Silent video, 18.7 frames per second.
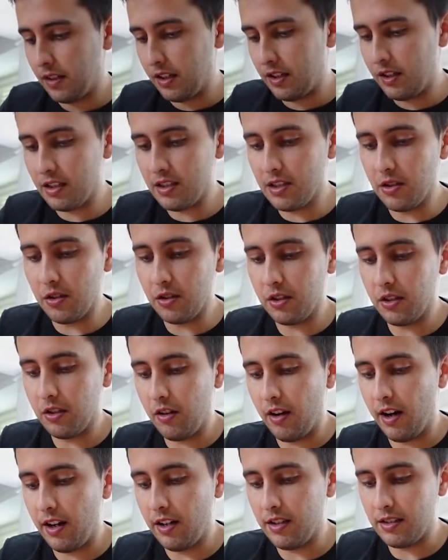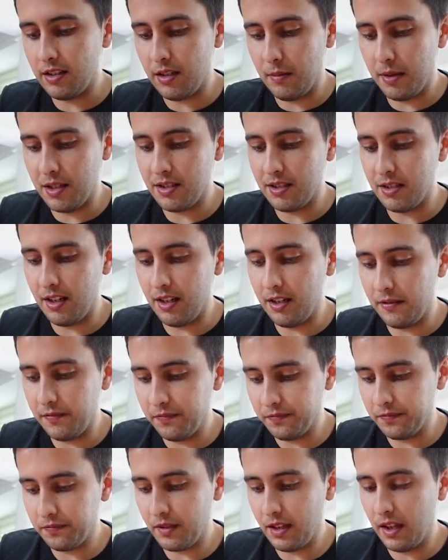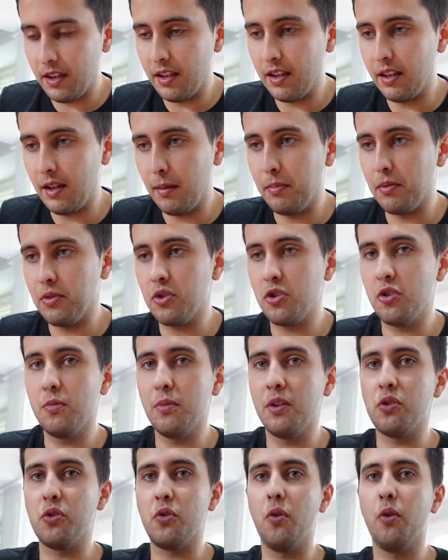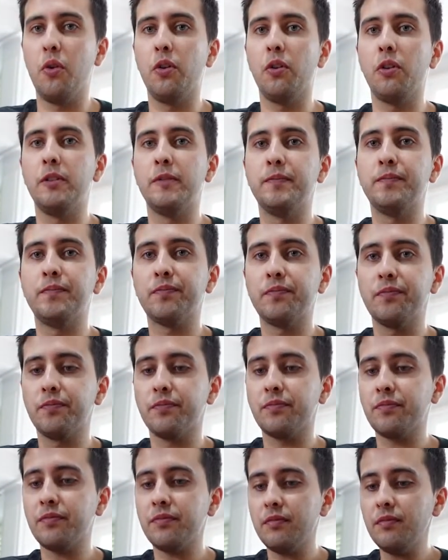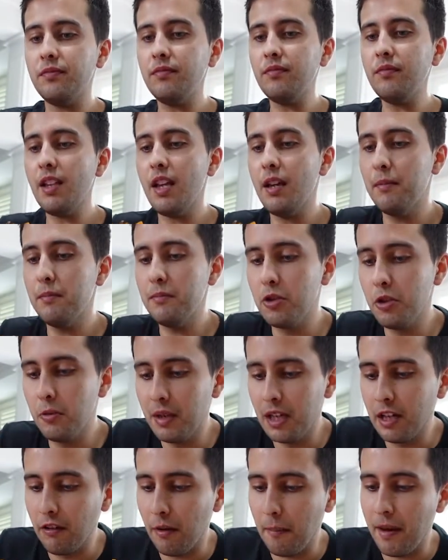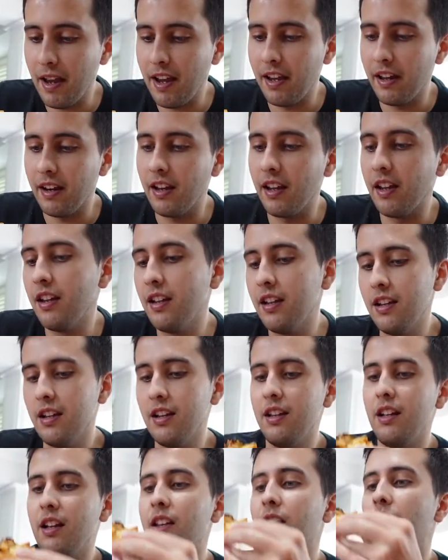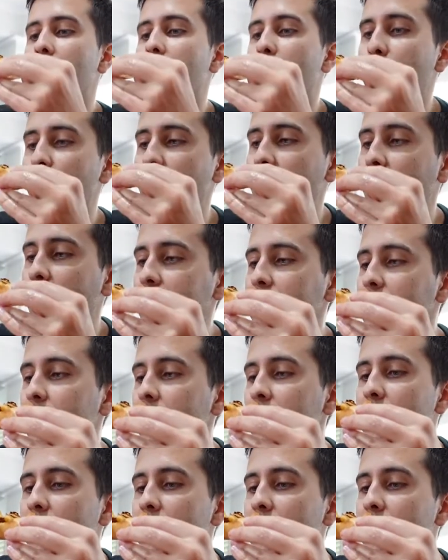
Doesn't look the greatest, I must say. I think I put too much oil, too big of a pan, not enough eggs.